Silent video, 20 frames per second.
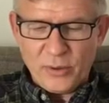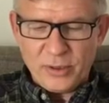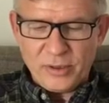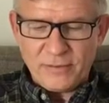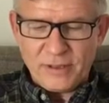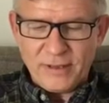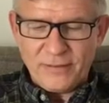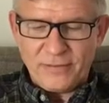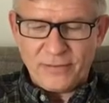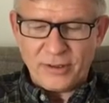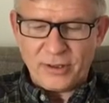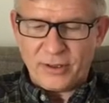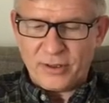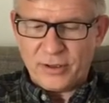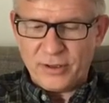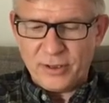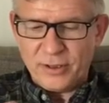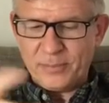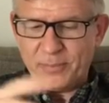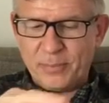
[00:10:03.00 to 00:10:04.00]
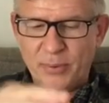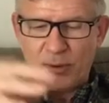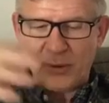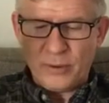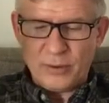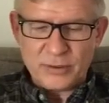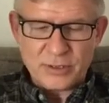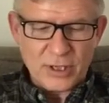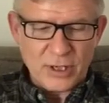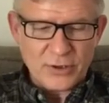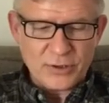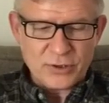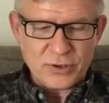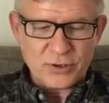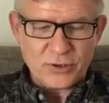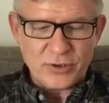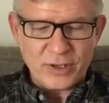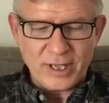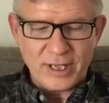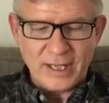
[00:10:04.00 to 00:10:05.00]
of different coloured balls on
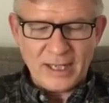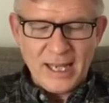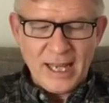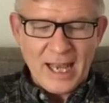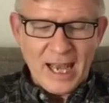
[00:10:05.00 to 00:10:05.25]
string